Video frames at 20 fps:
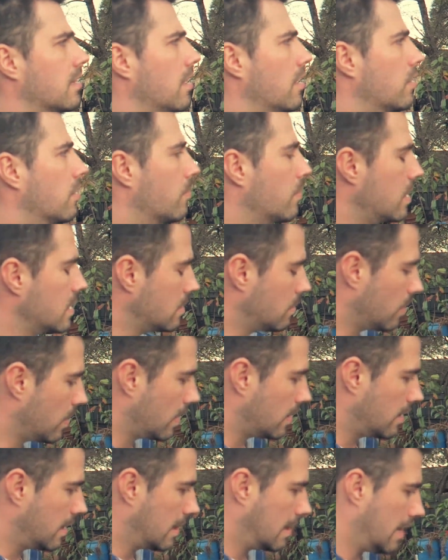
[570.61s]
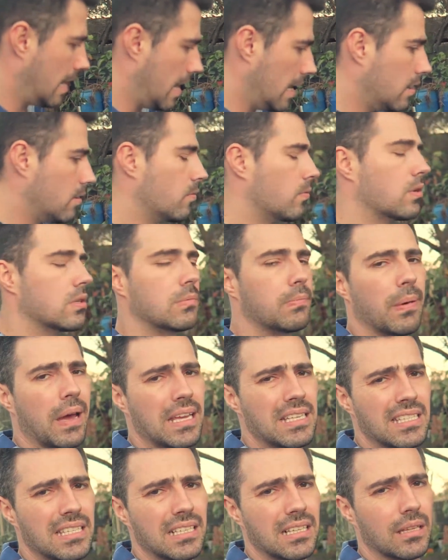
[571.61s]
Now, the reason why I did that was
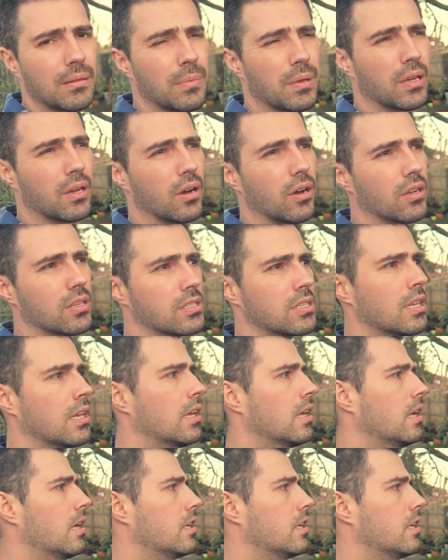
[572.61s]
basically because